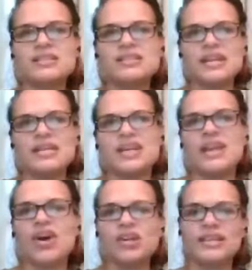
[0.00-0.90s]

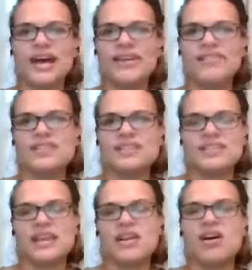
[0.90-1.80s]
dictate our life
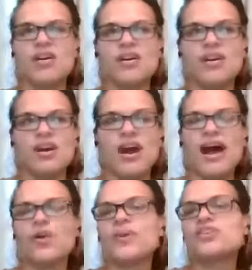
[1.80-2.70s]
dictate our
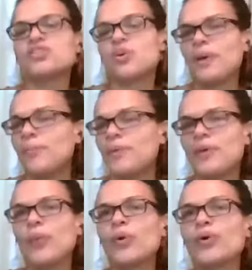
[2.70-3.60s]
how we show up in
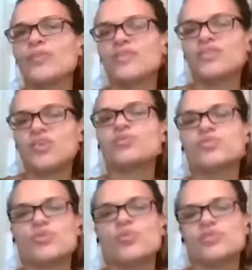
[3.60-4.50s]
the world that those
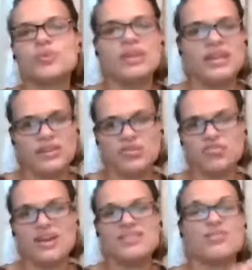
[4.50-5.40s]
are the ones we need to
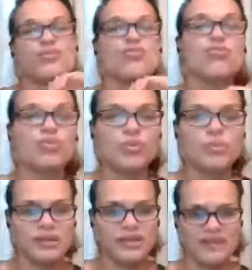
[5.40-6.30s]
address the root
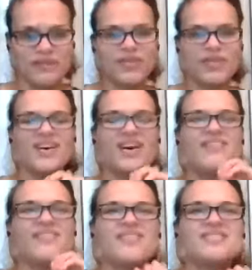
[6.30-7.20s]
belief the
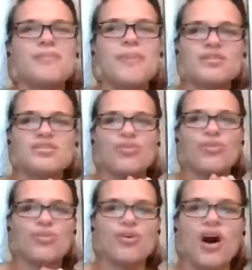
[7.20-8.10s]
fundamental
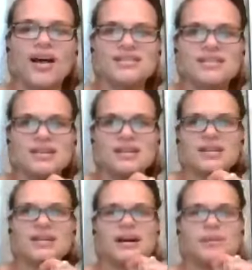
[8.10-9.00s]
thought
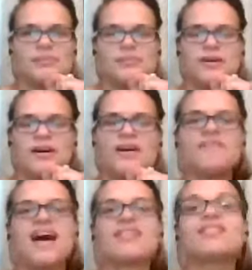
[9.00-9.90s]
um,
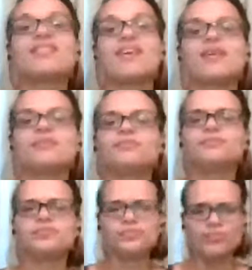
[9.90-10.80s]
of that thing.
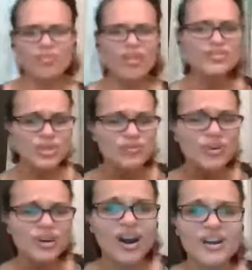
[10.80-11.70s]
So, in
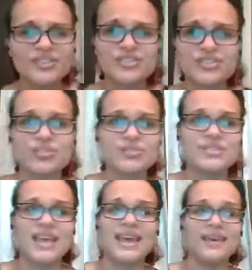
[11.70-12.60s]
regards to,
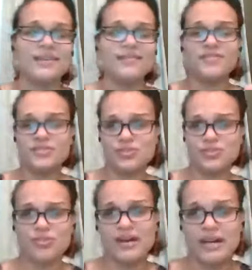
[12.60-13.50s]
say,
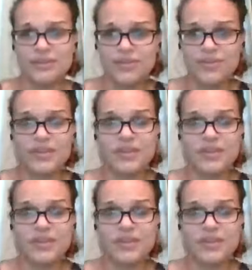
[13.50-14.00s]
physical health,